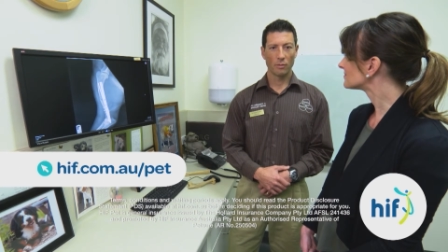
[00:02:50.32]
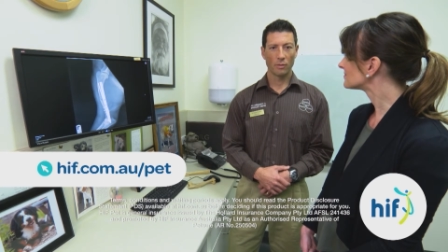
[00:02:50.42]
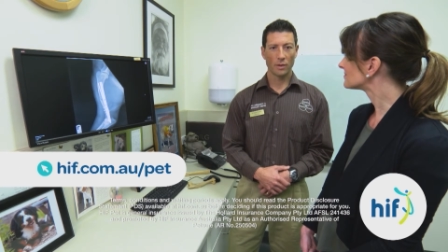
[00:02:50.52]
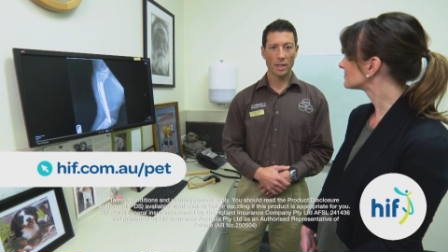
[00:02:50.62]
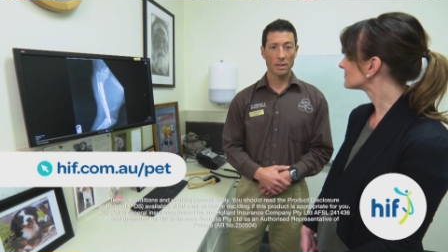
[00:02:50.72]

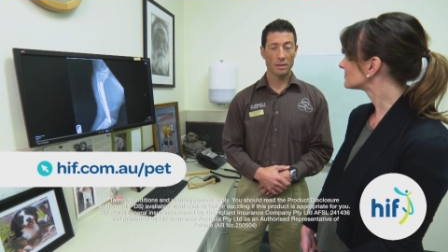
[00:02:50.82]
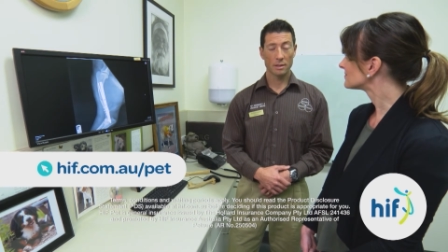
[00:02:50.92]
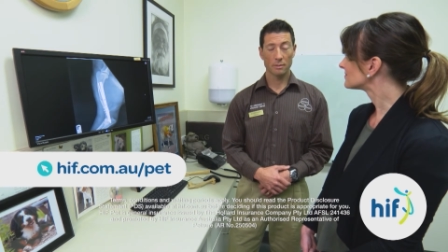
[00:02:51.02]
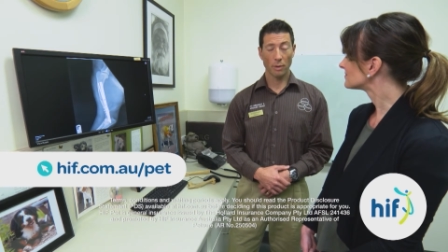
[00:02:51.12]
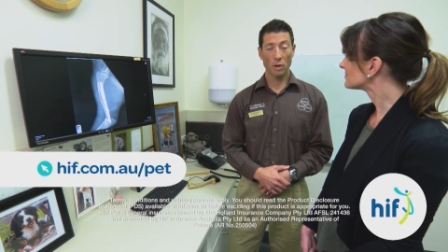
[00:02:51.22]

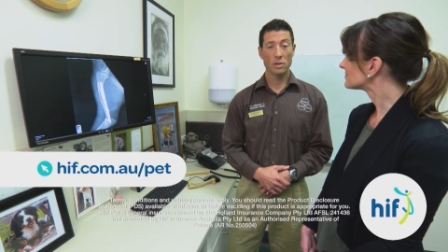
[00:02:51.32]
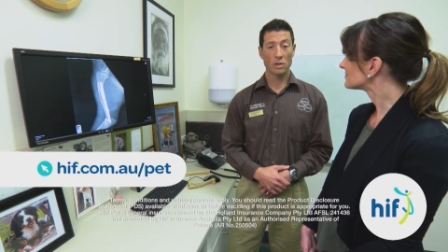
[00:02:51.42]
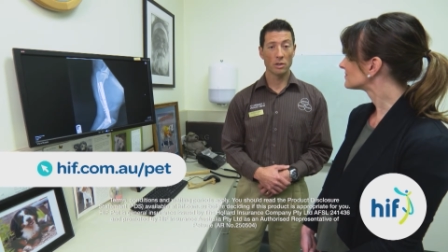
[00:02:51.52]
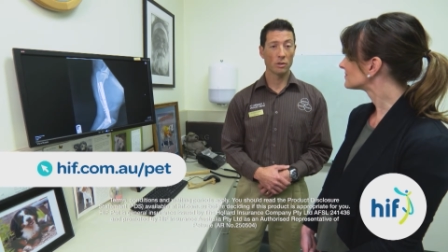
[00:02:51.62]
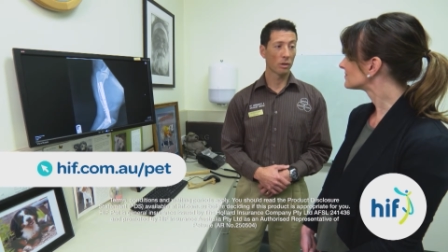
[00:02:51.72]
things,
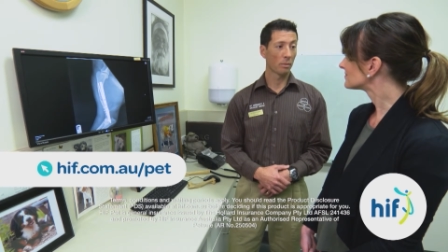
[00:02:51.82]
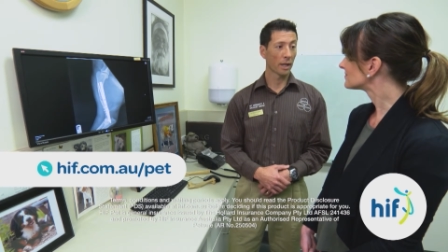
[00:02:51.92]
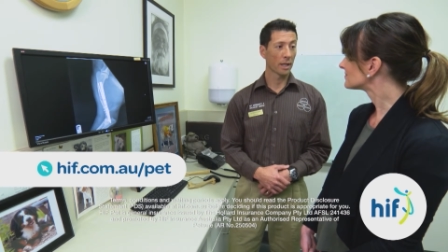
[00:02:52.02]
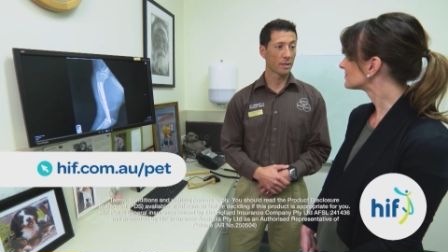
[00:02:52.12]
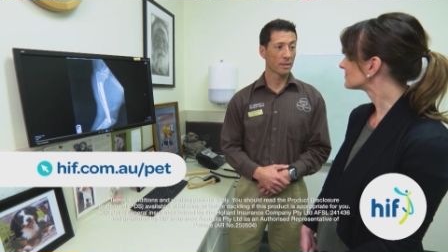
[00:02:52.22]
post-surgical
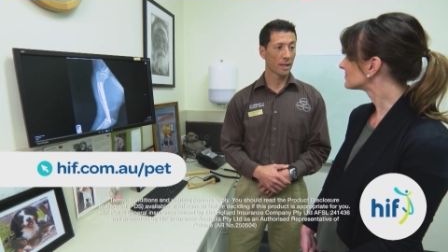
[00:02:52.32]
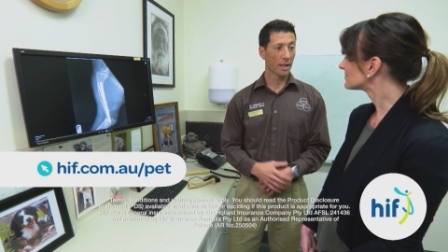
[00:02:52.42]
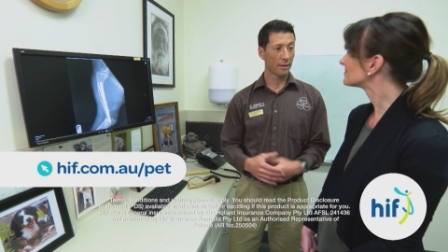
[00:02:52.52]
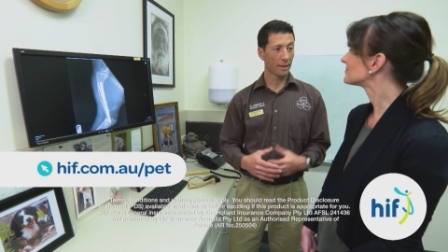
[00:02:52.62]
complications. They're